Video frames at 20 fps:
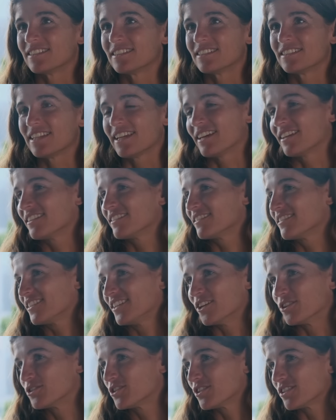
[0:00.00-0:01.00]
then,
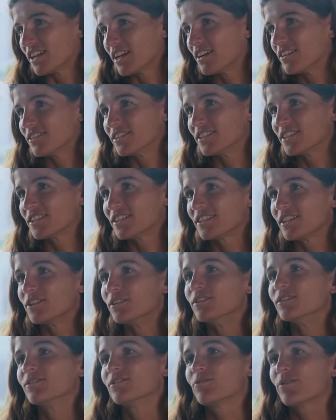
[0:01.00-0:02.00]
you know, to now is
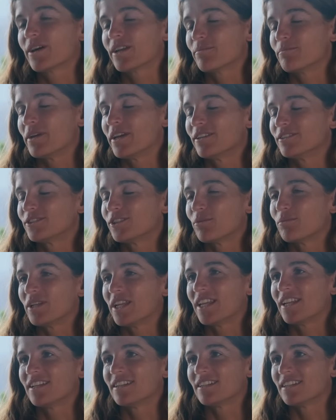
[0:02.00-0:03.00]
still quite a
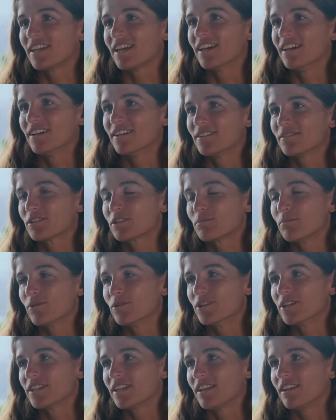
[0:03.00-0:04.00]
male-dominated
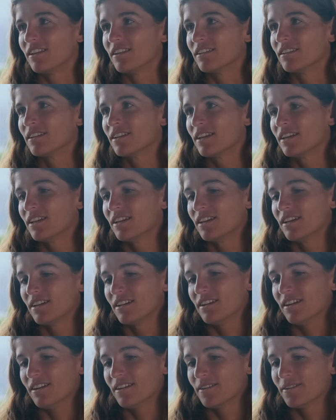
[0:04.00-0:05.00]
sport, and
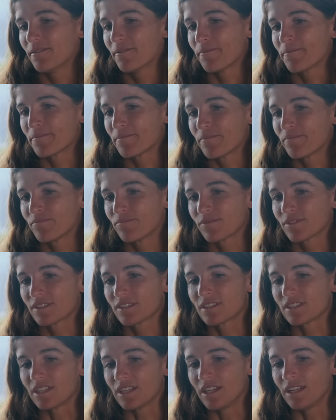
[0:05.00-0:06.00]

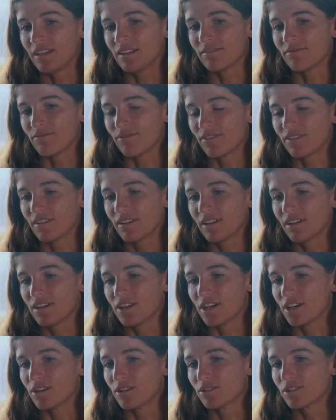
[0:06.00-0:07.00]
seeing
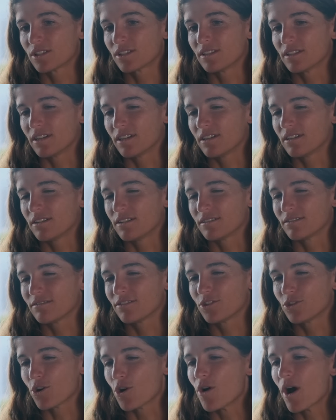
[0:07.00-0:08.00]
girls
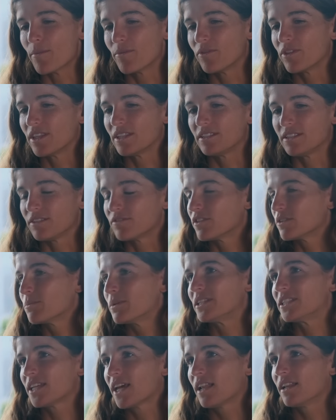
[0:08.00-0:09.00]
grow up with a different
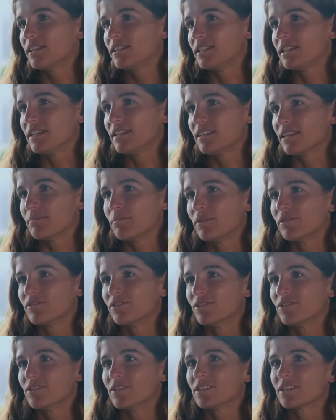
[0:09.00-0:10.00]
mentality than
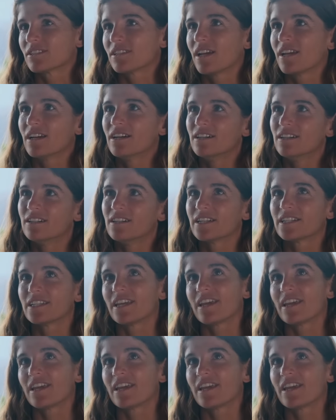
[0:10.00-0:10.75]
before is like, oh, I